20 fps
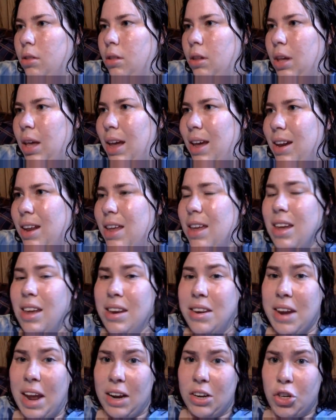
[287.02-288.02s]
can he
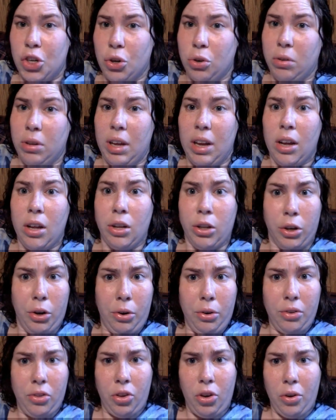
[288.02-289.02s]
naturally
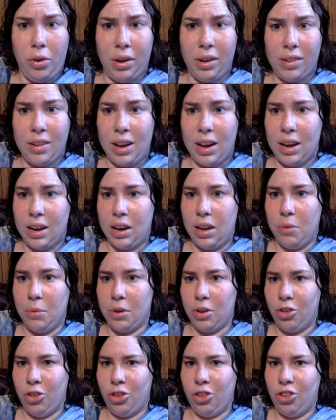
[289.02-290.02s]
alert to your anxiety?
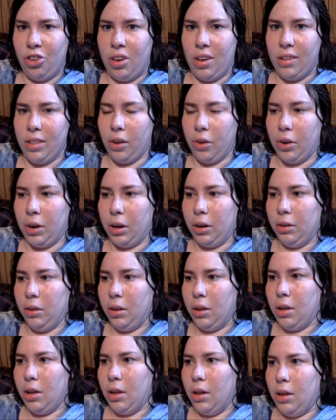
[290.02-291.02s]
Which, he's learning.
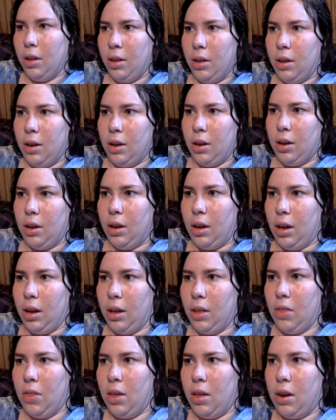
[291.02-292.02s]

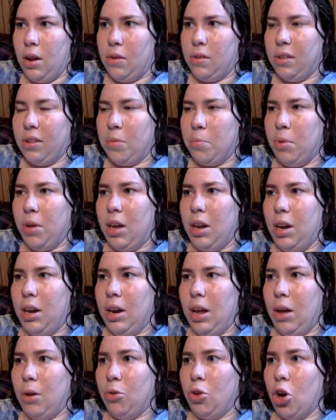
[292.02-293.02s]
And then I was
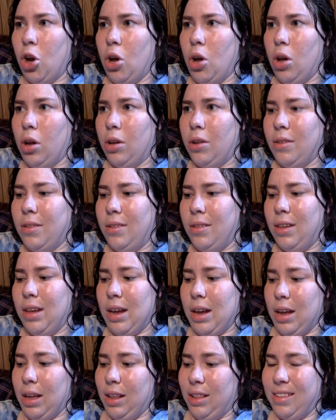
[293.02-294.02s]
explaining how dogs
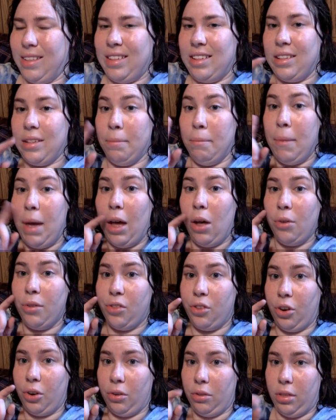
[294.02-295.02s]
can smell
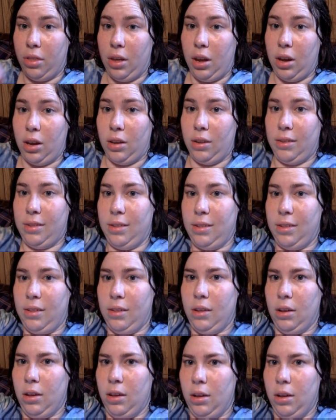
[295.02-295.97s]
certain things.